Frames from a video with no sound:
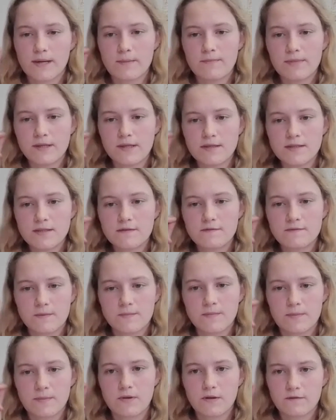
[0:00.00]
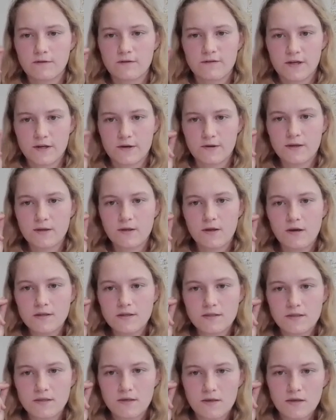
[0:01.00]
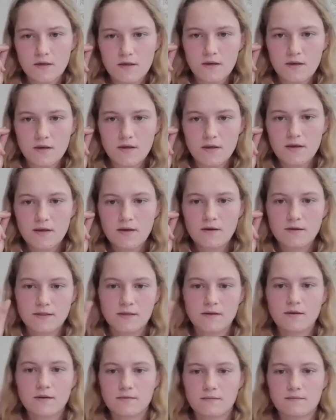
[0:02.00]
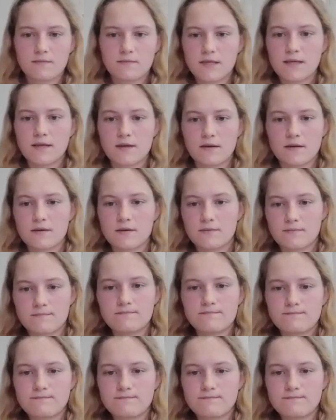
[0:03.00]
implants for people with hearing loss because they don't hear